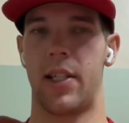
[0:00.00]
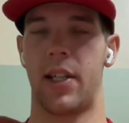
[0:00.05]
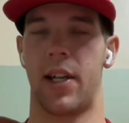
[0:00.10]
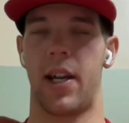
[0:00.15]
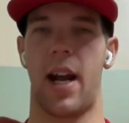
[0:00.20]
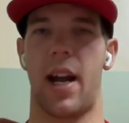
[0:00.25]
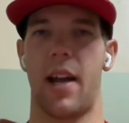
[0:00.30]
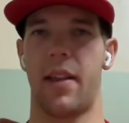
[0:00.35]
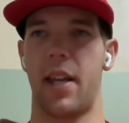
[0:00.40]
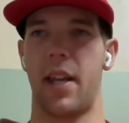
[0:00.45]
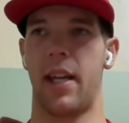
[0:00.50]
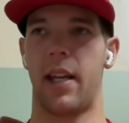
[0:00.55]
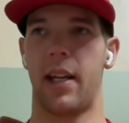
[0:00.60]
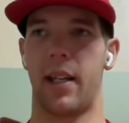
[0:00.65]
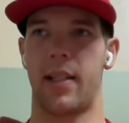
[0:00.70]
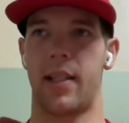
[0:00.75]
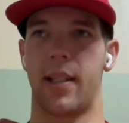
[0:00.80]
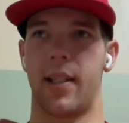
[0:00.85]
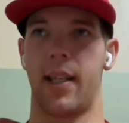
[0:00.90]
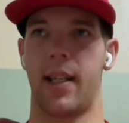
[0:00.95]
and so, yeah, I think
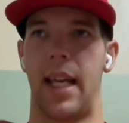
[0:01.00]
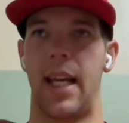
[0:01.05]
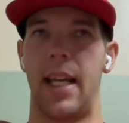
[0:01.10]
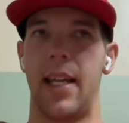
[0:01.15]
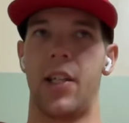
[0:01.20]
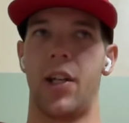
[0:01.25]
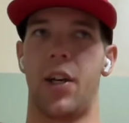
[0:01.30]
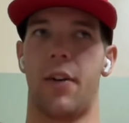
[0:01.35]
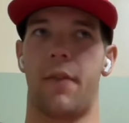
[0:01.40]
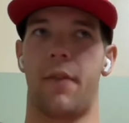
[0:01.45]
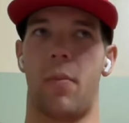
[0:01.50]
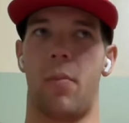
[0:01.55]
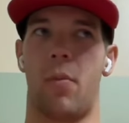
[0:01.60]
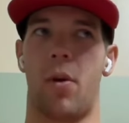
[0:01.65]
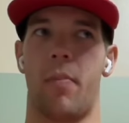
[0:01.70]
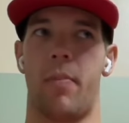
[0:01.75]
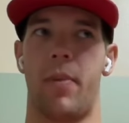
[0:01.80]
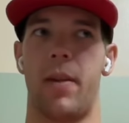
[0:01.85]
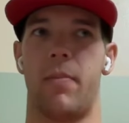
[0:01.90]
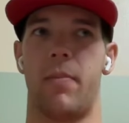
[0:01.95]
it's easier for
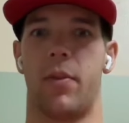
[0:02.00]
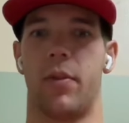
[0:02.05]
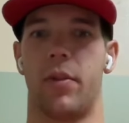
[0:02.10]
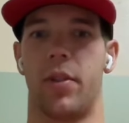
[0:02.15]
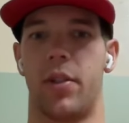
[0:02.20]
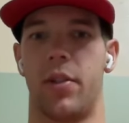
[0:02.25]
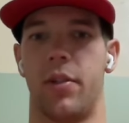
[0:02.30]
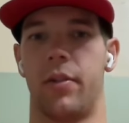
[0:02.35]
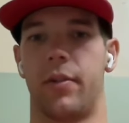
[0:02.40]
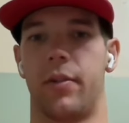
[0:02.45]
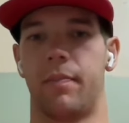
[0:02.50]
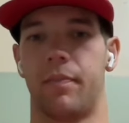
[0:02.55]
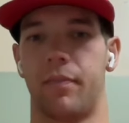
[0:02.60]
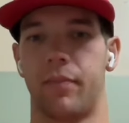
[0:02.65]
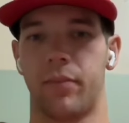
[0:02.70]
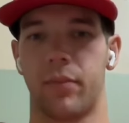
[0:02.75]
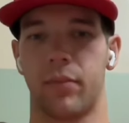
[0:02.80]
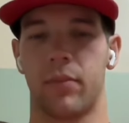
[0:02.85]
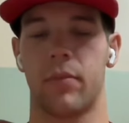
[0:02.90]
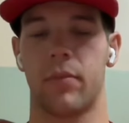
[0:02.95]
more people to
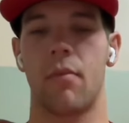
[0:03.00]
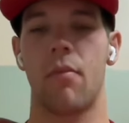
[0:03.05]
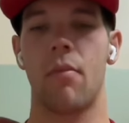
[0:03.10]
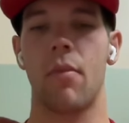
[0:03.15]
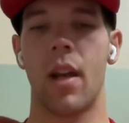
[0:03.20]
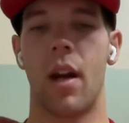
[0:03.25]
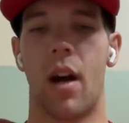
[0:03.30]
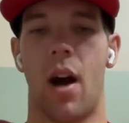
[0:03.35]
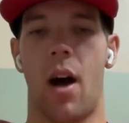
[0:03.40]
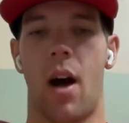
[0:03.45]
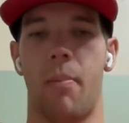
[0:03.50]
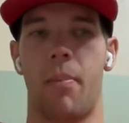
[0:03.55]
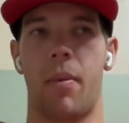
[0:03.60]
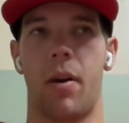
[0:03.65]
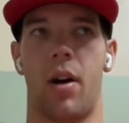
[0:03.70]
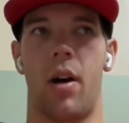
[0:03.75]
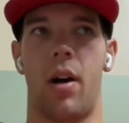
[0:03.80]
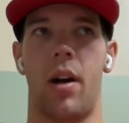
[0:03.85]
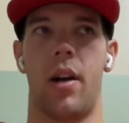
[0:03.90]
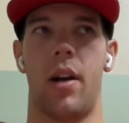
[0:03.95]
hop
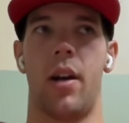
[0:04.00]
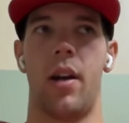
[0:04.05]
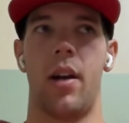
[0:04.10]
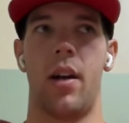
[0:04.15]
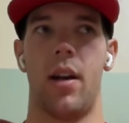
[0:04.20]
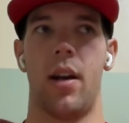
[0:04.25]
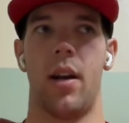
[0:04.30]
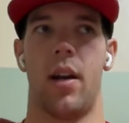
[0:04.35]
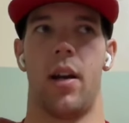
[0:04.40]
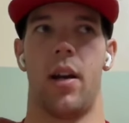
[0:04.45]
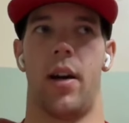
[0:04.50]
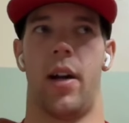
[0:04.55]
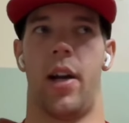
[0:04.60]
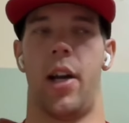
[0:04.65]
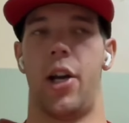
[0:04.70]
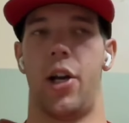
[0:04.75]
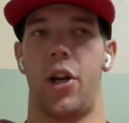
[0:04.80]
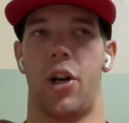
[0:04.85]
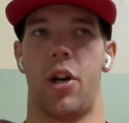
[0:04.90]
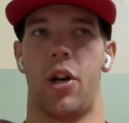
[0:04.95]
on an
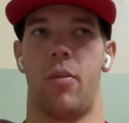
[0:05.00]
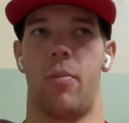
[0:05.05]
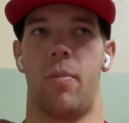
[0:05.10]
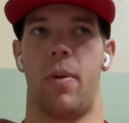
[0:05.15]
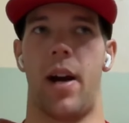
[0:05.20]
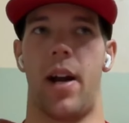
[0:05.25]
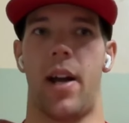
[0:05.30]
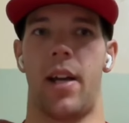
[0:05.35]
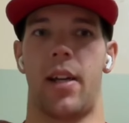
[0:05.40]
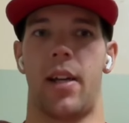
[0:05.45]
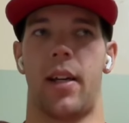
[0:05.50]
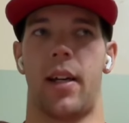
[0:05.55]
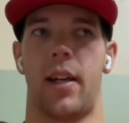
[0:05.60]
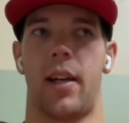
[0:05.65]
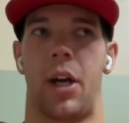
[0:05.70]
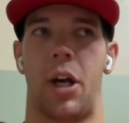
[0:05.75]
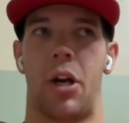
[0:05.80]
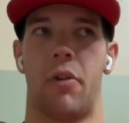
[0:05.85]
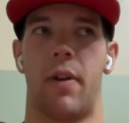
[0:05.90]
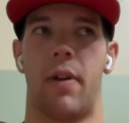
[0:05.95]
enduro bike
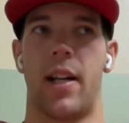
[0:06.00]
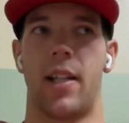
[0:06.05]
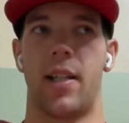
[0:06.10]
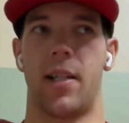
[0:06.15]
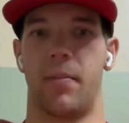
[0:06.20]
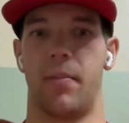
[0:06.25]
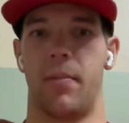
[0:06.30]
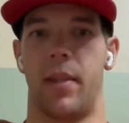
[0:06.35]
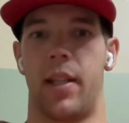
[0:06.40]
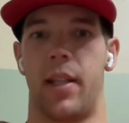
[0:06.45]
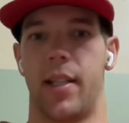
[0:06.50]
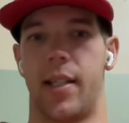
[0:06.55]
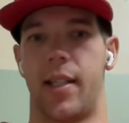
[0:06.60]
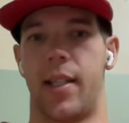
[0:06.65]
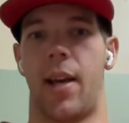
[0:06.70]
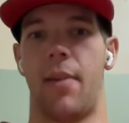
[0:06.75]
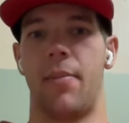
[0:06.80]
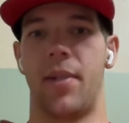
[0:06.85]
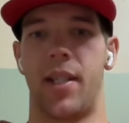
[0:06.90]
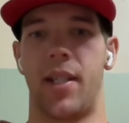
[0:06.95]
and go ride some, the
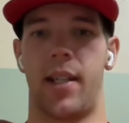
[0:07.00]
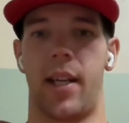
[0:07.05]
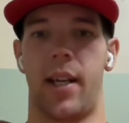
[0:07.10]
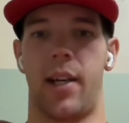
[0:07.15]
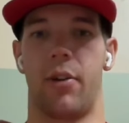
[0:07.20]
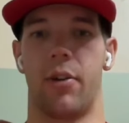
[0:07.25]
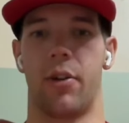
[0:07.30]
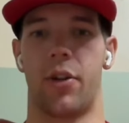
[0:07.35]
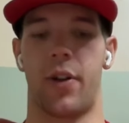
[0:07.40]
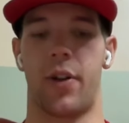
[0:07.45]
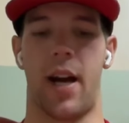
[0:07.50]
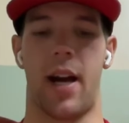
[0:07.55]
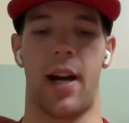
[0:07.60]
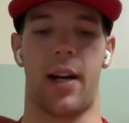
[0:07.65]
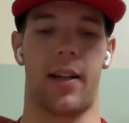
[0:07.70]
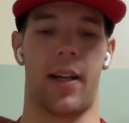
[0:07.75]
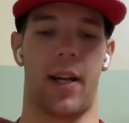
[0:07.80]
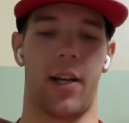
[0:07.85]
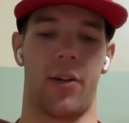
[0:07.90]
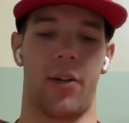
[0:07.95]
same single
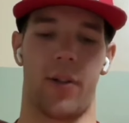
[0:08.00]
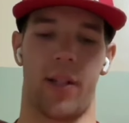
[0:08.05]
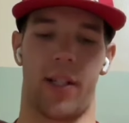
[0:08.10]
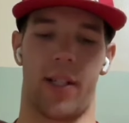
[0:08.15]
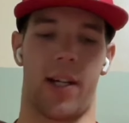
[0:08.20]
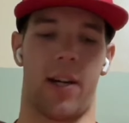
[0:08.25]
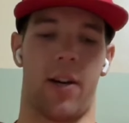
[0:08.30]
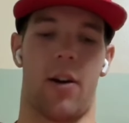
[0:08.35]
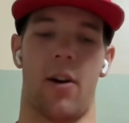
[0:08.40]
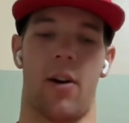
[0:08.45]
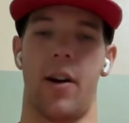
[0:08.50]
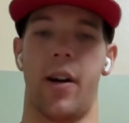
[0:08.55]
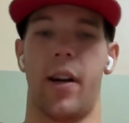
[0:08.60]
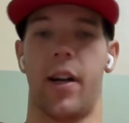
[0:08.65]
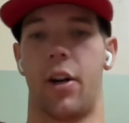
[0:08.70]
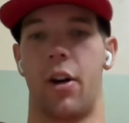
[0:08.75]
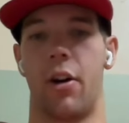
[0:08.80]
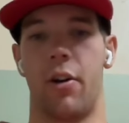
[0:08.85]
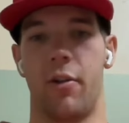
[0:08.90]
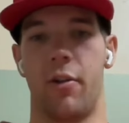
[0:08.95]
track that Trystan Hart
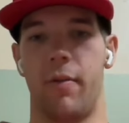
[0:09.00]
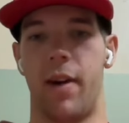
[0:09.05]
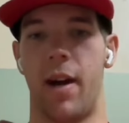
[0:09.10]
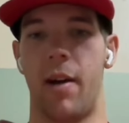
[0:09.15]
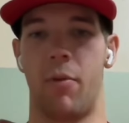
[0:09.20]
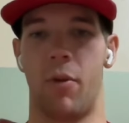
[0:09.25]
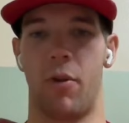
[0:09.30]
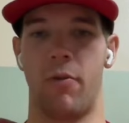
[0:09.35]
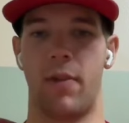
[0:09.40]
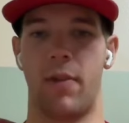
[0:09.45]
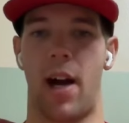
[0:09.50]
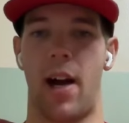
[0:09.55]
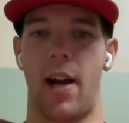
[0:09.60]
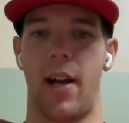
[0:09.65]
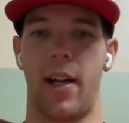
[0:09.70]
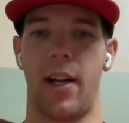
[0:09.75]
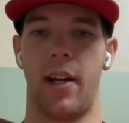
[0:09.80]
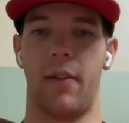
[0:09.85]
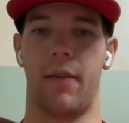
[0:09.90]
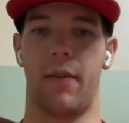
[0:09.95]
and Cody Webb are
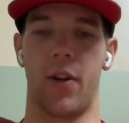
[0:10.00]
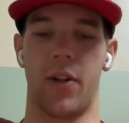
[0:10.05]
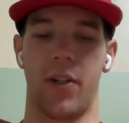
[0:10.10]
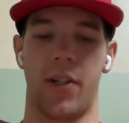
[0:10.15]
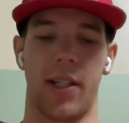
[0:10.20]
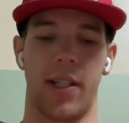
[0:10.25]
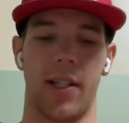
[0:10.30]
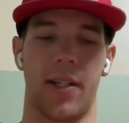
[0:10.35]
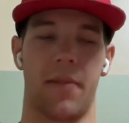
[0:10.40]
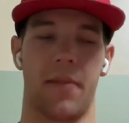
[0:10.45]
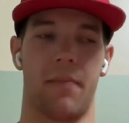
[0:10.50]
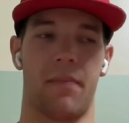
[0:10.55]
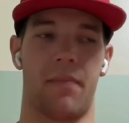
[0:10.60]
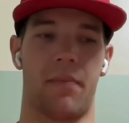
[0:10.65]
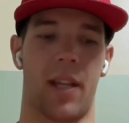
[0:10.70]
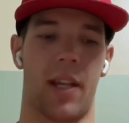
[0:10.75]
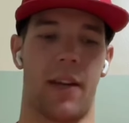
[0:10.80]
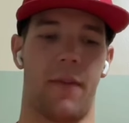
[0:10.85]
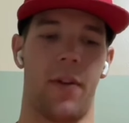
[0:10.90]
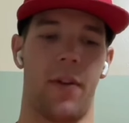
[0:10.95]
riding versus
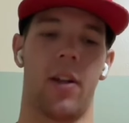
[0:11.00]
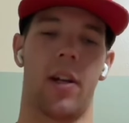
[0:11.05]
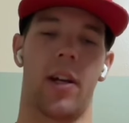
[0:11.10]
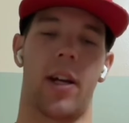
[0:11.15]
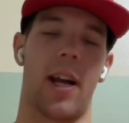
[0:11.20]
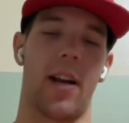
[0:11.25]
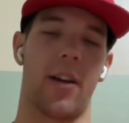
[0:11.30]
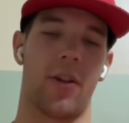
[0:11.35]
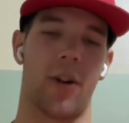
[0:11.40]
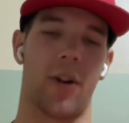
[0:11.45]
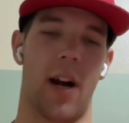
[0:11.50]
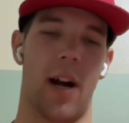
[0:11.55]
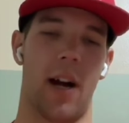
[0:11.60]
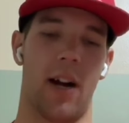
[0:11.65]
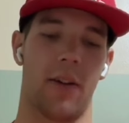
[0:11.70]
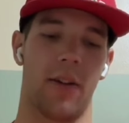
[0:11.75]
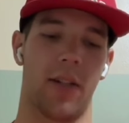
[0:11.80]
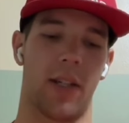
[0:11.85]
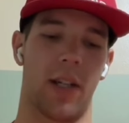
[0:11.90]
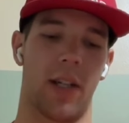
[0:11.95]
if you look at
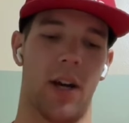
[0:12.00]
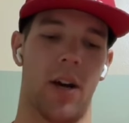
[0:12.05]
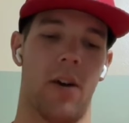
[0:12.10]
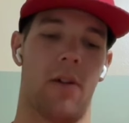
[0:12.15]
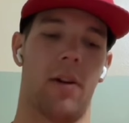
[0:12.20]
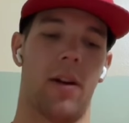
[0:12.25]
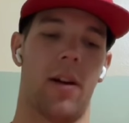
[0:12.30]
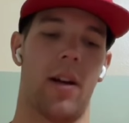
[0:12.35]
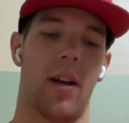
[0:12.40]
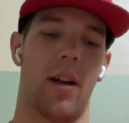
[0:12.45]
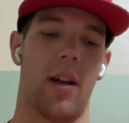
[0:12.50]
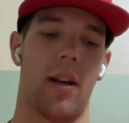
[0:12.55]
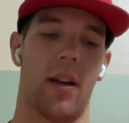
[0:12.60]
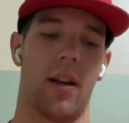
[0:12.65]
trials, you know,